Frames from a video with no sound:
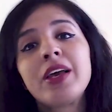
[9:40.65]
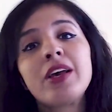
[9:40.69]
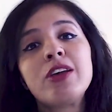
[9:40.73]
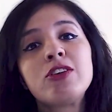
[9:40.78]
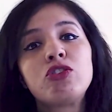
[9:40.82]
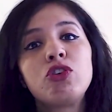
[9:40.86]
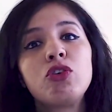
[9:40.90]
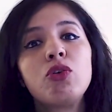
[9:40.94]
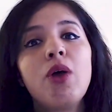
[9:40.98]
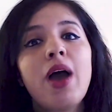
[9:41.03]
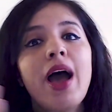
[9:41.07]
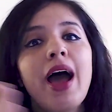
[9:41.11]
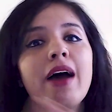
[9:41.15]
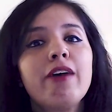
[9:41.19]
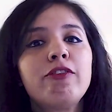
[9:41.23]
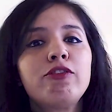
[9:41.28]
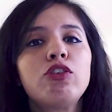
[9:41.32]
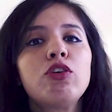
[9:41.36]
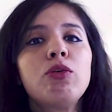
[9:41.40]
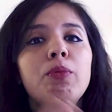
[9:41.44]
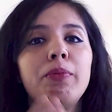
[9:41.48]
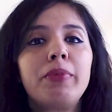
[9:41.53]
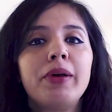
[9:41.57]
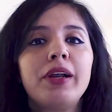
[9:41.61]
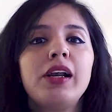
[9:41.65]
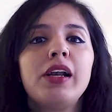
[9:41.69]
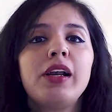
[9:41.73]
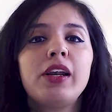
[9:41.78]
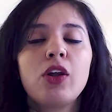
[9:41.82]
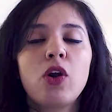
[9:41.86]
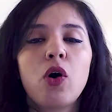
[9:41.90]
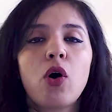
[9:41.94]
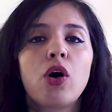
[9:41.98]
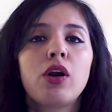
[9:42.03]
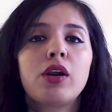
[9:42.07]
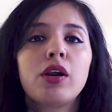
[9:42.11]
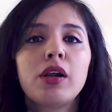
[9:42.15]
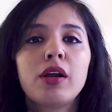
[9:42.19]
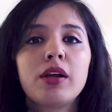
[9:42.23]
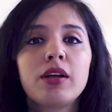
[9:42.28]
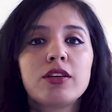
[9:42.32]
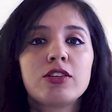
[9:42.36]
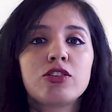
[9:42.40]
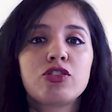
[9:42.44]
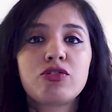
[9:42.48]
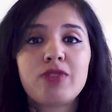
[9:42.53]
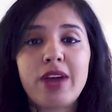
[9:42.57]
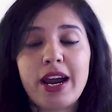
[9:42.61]
So you have to build your
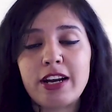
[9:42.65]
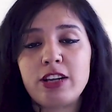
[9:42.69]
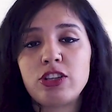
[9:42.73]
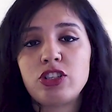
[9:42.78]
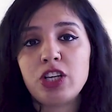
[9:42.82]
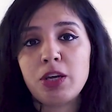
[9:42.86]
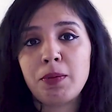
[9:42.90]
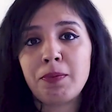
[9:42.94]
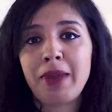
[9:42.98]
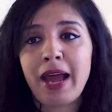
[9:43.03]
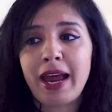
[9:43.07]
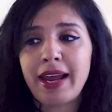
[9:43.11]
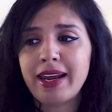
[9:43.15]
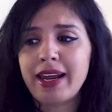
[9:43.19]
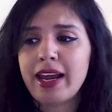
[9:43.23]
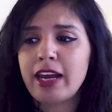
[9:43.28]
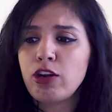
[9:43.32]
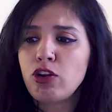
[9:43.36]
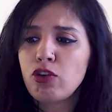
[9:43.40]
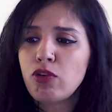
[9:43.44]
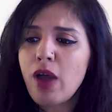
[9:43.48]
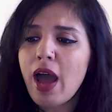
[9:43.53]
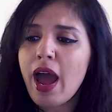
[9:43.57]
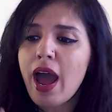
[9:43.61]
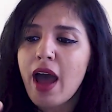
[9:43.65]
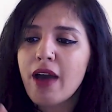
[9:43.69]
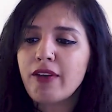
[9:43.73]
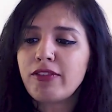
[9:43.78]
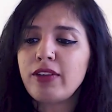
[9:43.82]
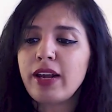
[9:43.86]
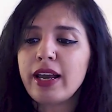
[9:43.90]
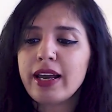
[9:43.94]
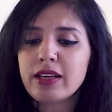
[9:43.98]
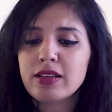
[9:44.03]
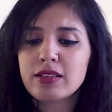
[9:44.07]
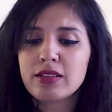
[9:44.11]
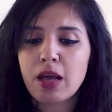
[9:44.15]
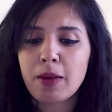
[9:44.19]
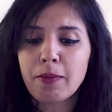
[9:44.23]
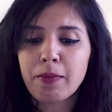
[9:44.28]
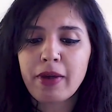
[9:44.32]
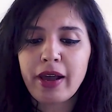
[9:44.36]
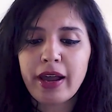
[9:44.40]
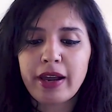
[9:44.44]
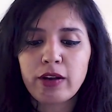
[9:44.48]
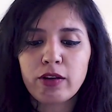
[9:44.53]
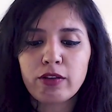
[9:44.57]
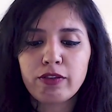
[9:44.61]
strategic planning, and you to have like some
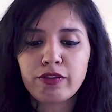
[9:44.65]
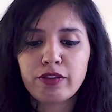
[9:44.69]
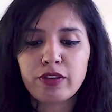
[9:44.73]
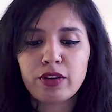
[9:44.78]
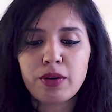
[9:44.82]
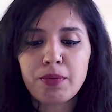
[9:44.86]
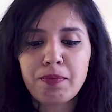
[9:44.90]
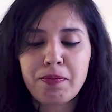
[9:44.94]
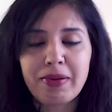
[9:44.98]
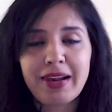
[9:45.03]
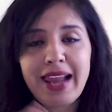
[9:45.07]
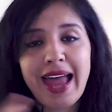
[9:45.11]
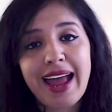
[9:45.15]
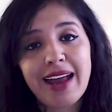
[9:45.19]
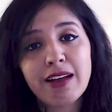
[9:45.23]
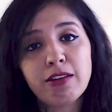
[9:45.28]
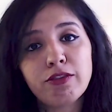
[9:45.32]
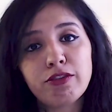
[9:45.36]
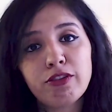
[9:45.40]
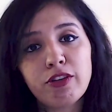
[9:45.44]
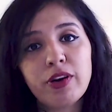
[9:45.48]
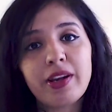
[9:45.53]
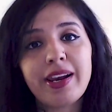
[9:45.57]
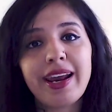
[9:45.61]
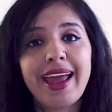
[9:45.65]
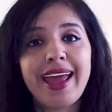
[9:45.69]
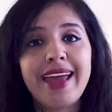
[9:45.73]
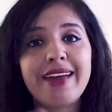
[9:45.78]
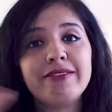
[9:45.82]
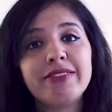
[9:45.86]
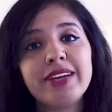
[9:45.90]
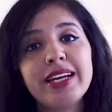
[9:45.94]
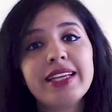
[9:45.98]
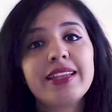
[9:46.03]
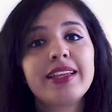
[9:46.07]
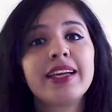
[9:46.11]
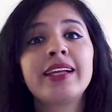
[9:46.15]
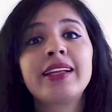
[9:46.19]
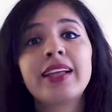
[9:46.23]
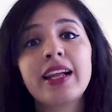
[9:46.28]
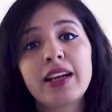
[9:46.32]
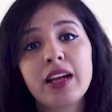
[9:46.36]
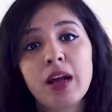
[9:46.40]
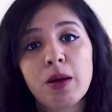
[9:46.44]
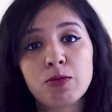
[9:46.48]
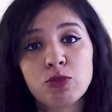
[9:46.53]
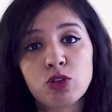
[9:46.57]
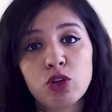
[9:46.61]
kind of a plan for everything
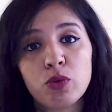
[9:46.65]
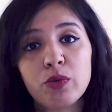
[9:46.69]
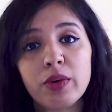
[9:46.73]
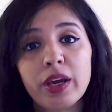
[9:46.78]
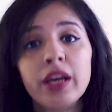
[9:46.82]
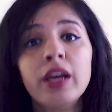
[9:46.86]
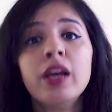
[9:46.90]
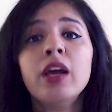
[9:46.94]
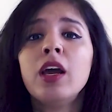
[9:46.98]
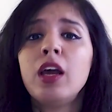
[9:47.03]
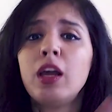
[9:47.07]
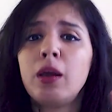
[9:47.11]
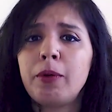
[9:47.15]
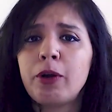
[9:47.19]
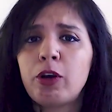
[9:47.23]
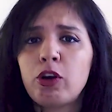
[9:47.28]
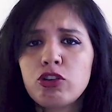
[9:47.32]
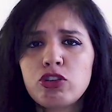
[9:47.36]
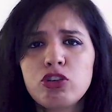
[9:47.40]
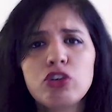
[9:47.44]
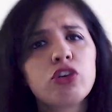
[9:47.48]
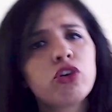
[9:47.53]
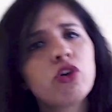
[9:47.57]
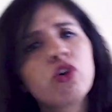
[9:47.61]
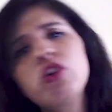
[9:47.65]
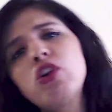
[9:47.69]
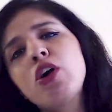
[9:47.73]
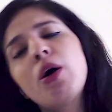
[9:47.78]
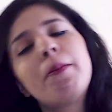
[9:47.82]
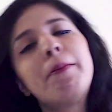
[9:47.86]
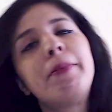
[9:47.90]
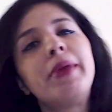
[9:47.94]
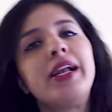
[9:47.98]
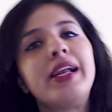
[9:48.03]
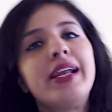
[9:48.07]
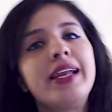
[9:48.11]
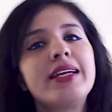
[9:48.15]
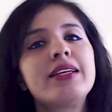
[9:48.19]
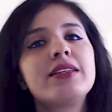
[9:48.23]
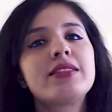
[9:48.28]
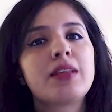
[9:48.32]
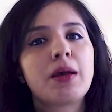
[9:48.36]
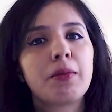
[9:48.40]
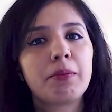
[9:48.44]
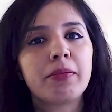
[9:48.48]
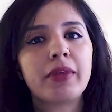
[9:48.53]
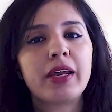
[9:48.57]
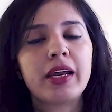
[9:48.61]
that comes your way, because you're building
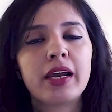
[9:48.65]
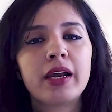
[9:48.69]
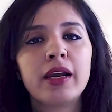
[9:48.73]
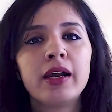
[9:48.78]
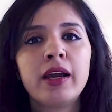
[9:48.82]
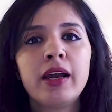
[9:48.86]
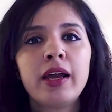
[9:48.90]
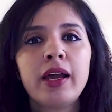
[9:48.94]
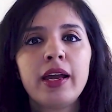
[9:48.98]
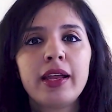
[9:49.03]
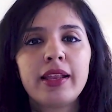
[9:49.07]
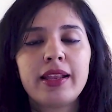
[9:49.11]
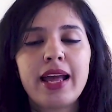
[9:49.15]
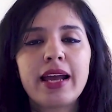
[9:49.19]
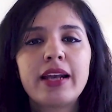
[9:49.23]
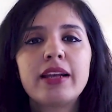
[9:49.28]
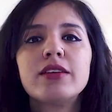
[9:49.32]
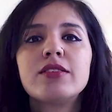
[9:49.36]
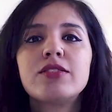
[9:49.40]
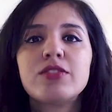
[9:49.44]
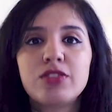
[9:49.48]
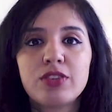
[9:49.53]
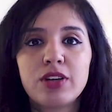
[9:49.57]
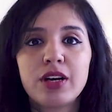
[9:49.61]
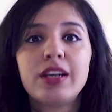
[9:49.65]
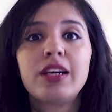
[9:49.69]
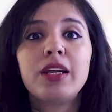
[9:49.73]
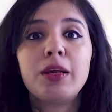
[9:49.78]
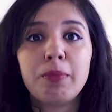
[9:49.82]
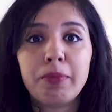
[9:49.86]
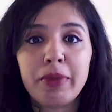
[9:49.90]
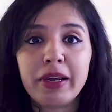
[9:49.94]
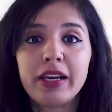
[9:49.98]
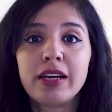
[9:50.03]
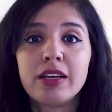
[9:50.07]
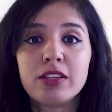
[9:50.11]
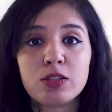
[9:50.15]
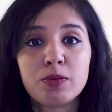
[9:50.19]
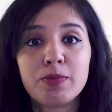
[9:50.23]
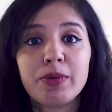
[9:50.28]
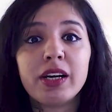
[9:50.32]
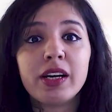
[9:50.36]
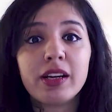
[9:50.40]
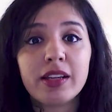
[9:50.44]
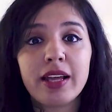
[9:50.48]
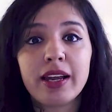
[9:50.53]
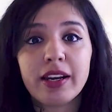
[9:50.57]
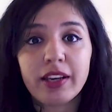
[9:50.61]
something that is really big. It's
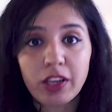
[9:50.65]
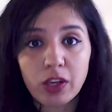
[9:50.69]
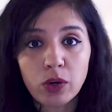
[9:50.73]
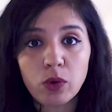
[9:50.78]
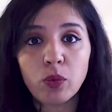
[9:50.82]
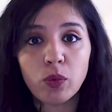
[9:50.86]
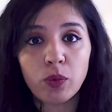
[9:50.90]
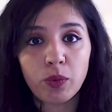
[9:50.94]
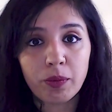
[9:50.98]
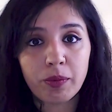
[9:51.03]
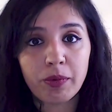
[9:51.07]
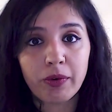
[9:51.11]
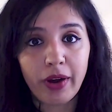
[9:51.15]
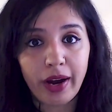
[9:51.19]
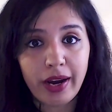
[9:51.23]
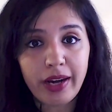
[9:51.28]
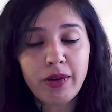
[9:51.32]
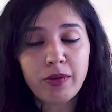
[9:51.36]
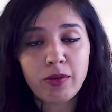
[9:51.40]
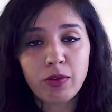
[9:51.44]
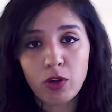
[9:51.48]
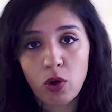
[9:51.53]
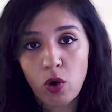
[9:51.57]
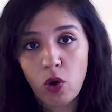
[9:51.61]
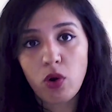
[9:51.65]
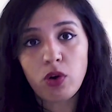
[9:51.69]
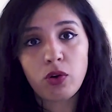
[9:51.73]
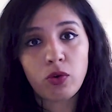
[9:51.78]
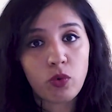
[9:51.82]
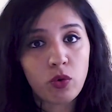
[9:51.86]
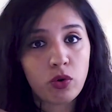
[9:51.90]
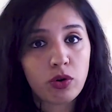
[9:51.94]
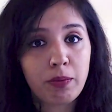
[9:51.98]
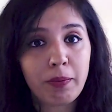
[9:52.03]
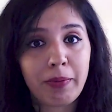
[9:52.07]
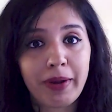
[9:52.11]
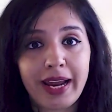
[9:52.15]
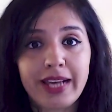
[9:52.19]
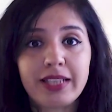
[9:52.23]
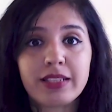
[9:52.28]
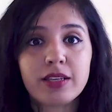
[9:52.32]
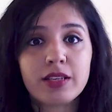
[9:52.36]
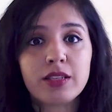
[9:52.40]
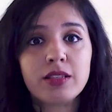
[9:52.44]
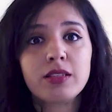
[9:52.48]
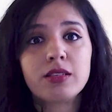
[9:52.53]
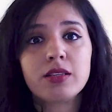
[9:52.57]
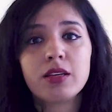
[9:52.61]
bigger than you, right? Your own
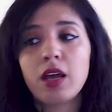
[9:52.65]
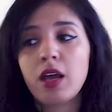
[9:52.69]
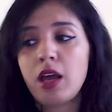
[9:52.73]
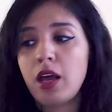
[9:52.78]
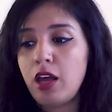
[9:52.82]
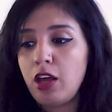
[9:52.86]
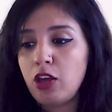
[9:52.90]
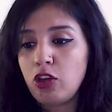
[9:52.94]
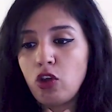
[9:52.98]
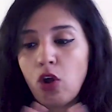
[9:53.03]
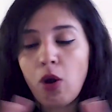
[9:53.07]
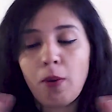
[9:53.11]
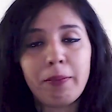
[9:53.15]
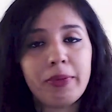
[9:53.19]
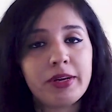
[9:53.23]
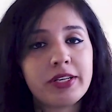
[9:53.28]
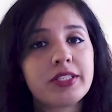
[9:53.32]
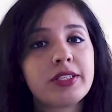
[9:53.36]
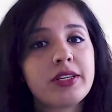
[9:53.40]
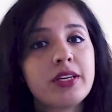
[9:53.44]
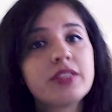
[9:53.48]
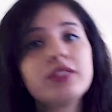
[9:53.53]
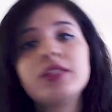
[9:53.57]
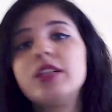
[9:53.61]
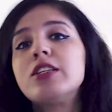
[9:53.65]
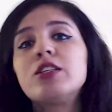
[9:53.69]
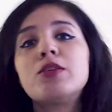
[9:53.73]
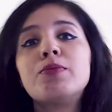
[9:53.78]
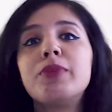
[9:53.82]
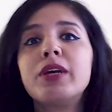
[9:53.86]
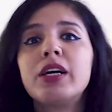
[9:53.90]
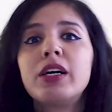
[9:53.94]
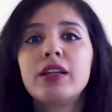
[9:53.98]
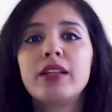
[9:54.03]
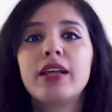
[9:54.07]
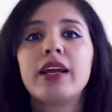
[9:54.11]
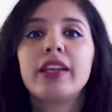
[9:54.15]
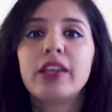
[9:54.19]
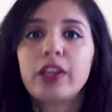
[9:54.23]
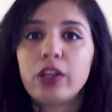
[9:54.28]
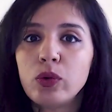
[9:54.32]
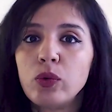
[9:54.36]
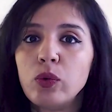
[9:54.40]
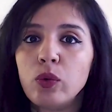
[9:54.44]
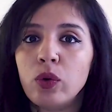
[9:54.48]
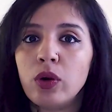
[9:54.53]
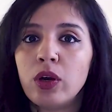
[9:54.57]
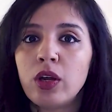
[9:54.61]
presence, your business, it's bigger than
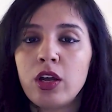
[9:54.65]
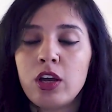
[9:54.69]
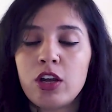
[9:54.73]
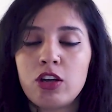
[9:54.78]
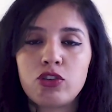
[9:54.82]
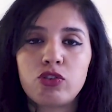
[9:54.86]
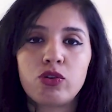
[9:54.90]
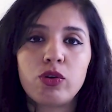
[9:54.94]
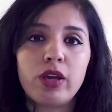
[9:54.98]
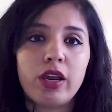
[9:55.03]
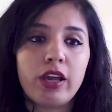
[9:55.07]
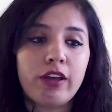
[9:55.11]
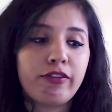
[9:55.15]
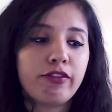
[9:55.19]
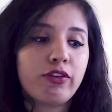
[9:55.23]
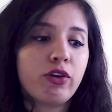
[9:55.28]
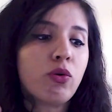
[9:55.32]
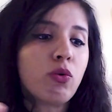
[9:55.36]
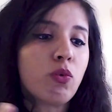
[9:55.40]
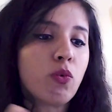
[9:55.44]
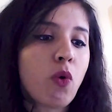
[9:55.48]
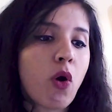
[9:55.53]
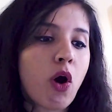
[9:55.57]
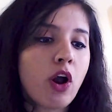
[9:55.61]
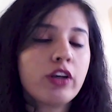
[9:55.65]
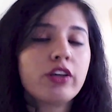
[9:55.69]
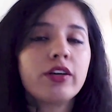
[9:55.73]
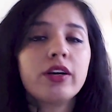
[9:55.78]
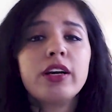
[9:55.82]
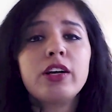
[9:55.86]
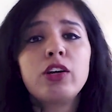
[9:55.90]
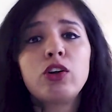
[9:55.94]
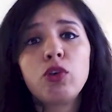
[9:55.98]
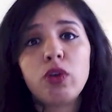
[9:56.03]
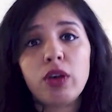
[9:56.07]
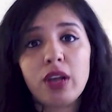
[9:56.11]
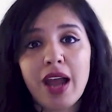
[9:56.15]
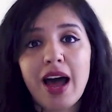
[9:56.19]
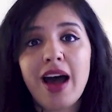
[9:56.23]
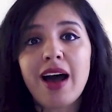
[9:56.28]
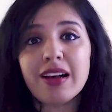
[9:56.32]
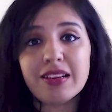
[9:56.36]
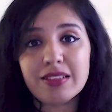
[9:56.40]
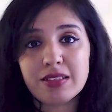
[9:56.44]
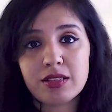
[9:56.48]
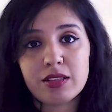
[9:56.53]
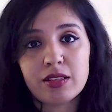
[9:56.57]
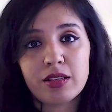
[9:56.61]
you. So if you want it to
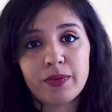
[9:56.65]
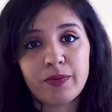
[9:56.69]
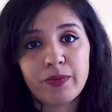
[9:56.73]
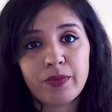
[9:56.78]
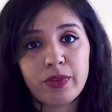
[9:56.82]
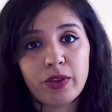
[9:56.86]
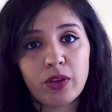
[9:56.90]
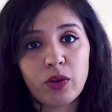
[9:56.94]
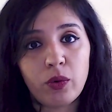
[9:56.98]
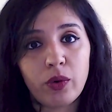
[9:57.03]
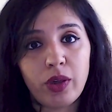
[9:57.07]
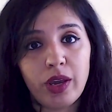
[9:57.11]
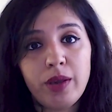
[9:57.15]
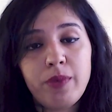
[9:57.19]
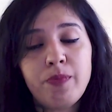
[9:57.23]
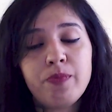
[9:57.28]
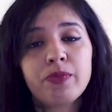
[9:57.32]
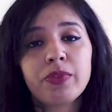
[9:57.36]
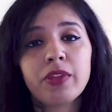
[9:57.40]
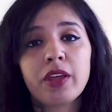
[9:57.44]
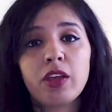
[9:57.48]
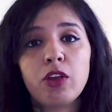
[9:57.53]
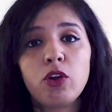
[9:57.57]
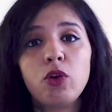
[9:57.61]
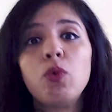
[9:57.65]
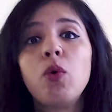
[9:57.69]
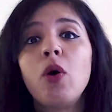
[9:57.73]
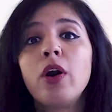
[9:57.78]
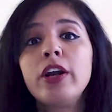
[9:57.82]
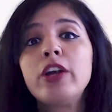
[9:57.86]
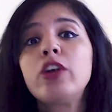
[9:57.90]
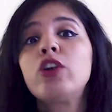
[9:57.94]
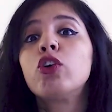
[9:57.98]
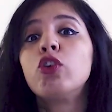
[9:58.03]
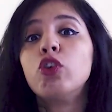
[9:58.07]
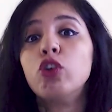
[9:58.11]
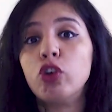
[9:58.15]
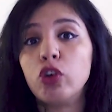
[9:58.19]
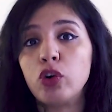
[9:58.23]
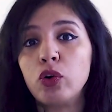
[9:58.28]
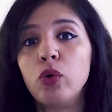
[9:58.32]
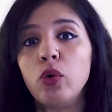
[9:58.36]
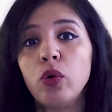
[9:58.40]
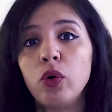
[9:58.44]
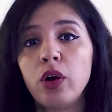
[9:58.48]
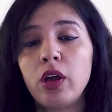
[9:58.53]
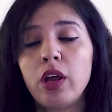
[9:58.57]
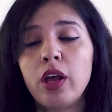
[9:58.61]
last, okay, you want it to
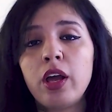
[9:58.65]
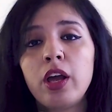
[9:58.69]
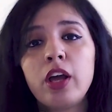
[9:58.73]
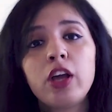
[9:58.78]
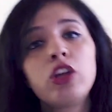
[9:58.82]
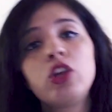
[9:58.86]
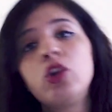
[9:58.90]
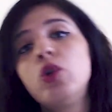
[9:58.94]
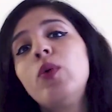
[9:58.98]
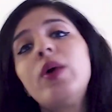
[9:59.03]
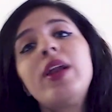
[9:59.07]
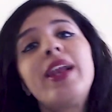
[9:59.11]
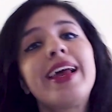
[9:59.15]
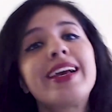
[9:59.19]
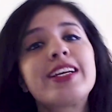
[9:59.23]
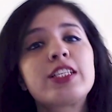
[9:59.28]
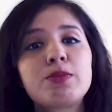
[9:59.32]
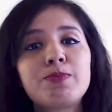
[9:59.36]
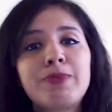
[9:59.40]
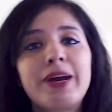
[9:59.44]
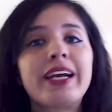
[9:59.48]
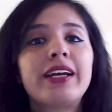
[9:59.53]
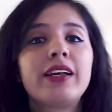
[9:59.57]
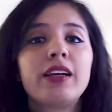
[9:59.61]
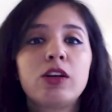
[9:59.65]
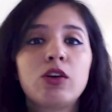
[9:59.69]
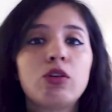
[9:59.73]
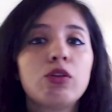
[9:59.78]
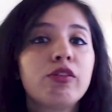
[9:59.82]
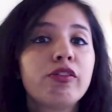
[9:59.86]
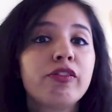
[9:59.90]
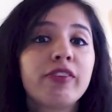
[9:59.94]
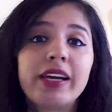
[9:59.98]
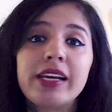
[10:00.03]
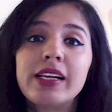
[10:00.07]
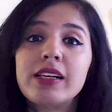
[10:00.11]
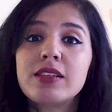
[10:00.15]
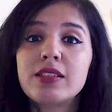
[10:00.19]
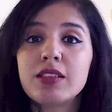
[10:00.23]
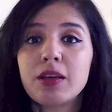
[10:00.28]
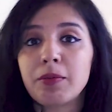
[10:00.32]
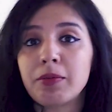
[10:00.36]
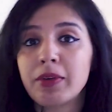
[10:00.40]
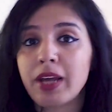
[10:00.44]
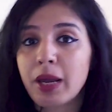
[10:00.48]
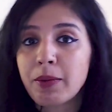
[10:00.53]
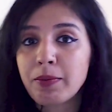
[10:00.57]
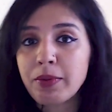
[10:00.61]
grow, you will expect it to fail
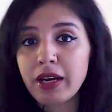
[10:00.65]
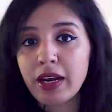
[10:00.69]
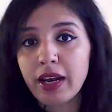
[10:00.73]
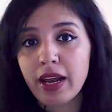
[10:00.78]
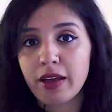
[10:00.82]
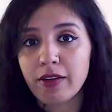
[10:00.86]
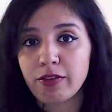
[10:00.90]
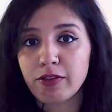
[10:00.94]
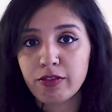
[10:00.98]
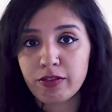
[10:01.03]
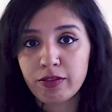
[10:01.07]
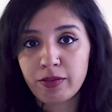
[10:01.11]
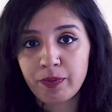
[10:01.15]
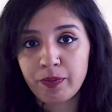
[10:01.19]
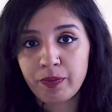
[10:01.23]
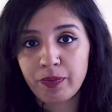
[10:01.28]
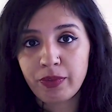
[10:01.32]
sometime in life.